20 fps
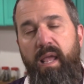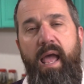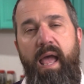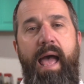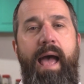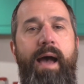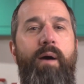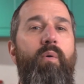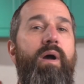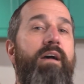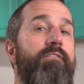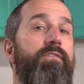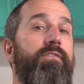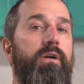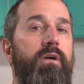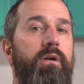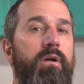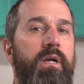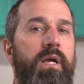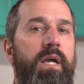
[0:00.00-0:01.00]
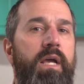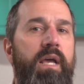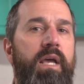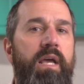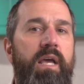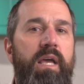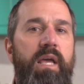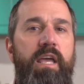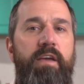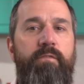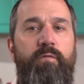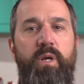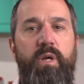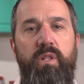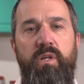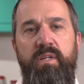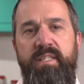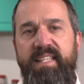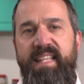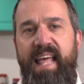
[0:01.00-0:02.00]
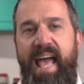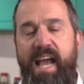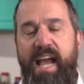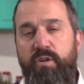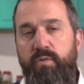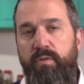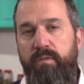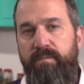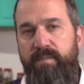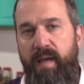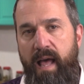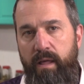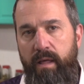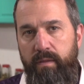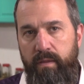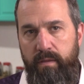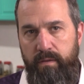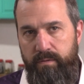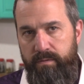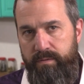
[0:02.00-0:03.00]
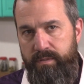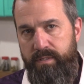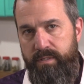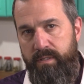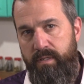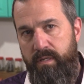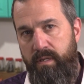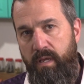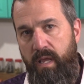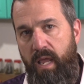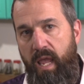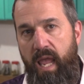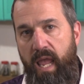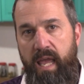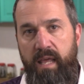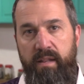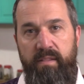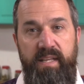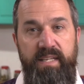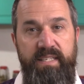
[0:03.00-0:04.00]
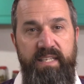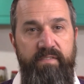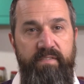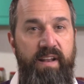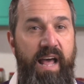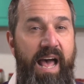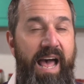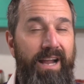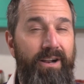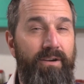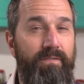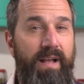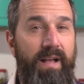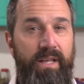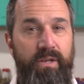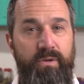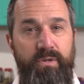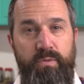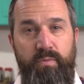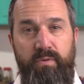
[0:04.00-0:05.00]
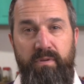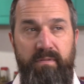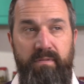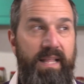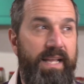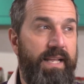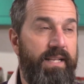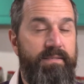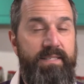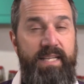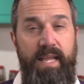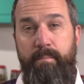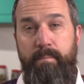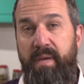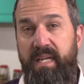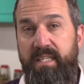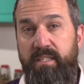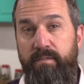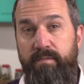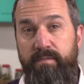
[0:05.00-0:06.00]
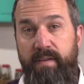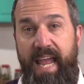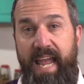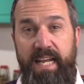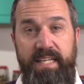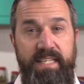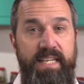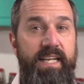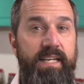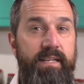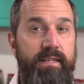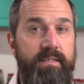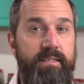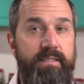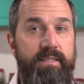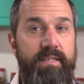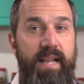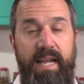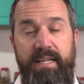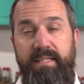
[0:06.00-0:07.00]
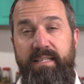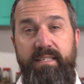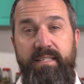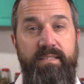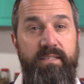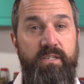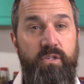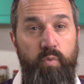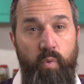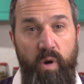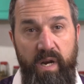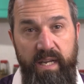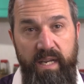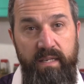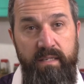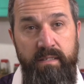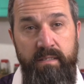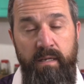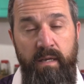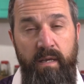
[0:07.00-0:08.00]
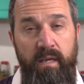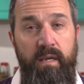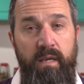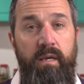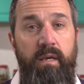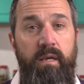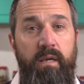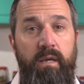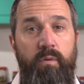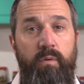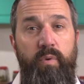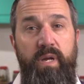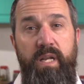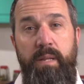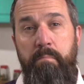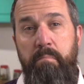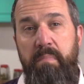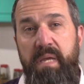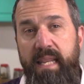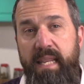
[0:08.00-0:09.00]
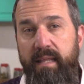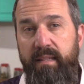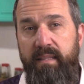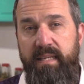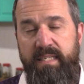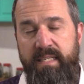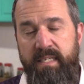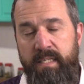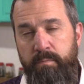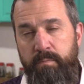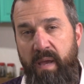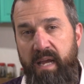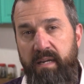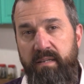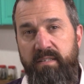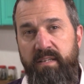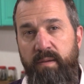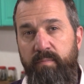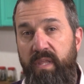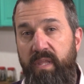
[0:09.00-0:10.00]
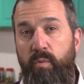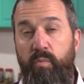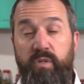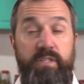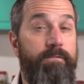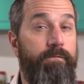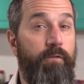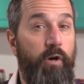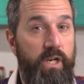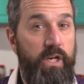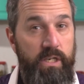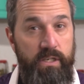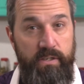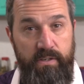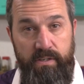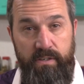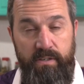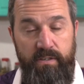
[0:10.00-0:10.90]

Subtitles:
However, if we looked at the actual values and the 7 higher values were say a mix of 18s, 19s, and 20s, we'd immediately suspect something was afoot.